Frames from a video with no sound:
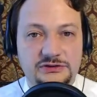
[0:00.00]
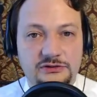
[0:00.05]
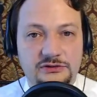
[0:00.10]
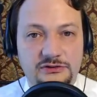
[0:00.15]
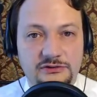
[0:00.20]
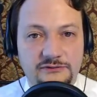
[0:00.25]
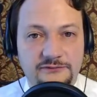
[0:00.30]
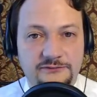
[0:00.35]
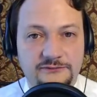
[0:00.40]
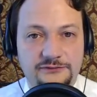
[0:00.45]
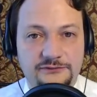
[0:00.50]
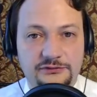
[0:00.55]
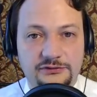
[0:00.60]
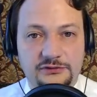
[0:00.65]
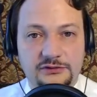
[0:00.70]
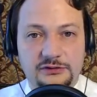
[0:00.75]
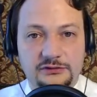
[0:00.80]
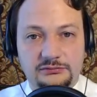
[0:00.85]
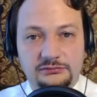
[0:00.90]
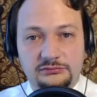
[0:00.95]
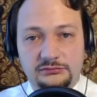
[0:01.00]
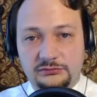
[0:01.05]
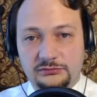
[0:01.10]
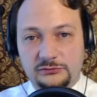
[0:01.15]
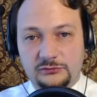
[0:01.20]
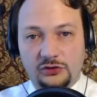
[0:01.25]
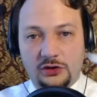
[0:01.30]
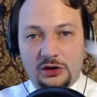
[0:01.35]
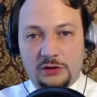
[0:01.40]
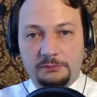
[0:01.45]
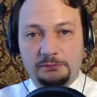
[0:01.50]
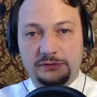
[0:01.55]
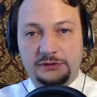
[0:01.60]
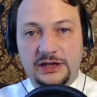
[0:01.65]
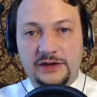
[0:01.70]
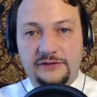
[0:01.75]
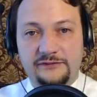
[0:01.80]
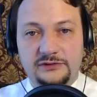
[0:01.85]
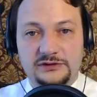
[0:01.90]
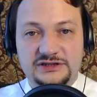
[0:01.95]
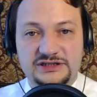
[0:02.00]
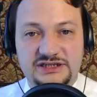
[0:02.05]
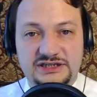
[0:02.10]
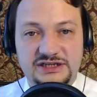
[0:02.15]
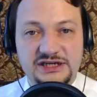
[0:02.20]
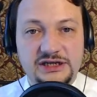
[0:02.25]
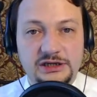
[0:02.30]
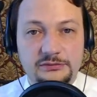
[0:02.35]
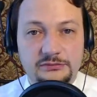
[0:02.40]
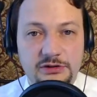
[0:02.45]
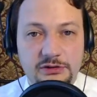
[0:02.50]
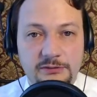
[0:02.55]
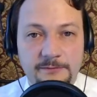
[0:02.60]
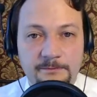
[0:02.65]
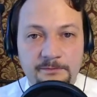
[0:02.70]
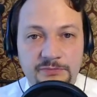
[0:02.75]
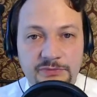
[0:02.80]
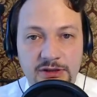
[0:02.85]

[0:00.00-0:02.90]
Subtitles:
of the top level cinema,